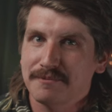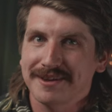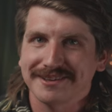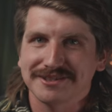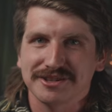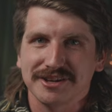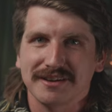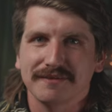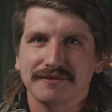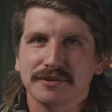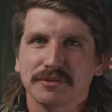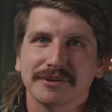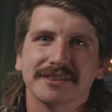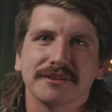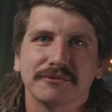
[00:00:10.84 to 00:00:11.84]
be achieved
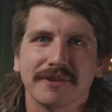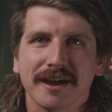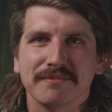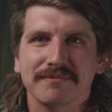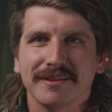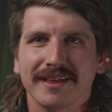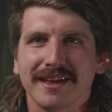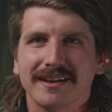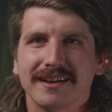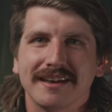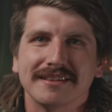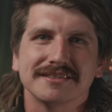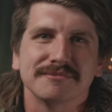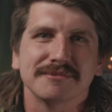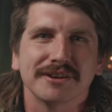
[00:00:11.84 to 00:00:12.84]
with the right plan
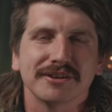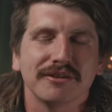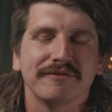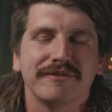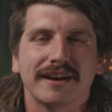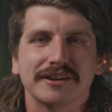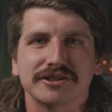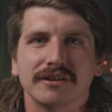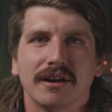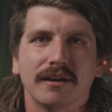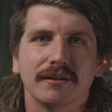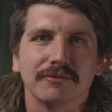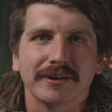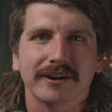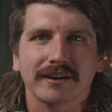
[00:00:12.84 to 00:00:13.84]
and some good old-fashioned
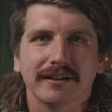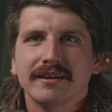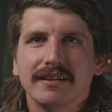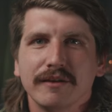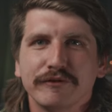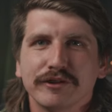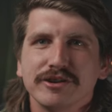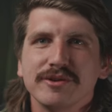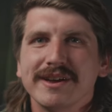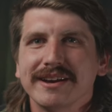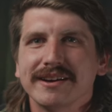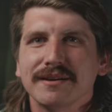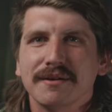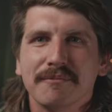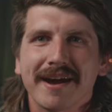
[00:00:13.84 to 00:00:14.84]
hard work. If you're new
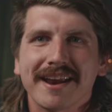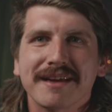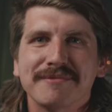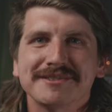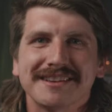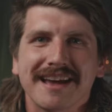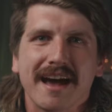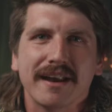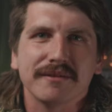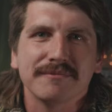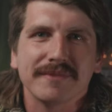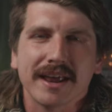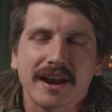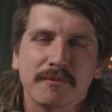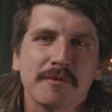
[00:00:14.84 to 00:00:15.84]
here, my name is
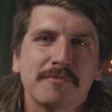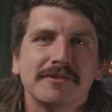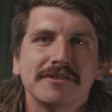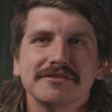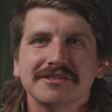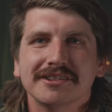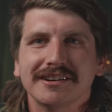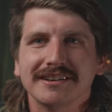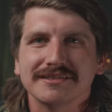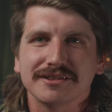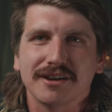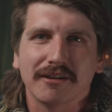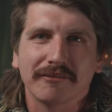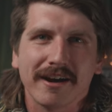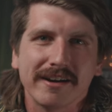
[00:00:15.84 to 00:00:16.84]
Adam, and I'm a producer and
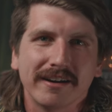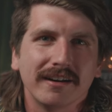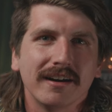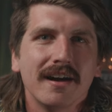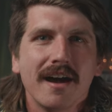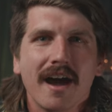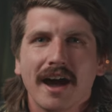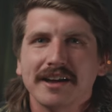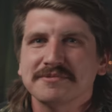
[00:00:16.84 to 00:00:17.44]
songwriter. I